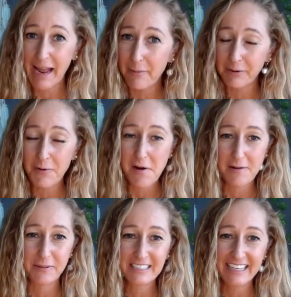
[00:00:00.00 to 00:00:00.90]

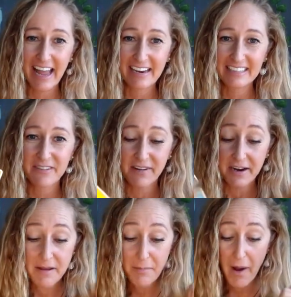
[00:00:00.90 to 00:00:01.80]
Capricorn, which again is a
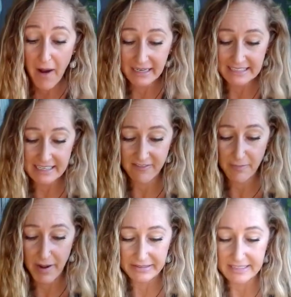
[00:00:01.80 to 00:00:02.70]
very positive,
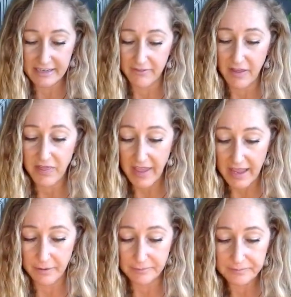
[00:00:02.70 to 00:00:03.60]
positive
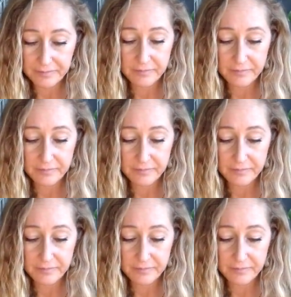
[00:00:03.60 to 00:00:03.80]
thing.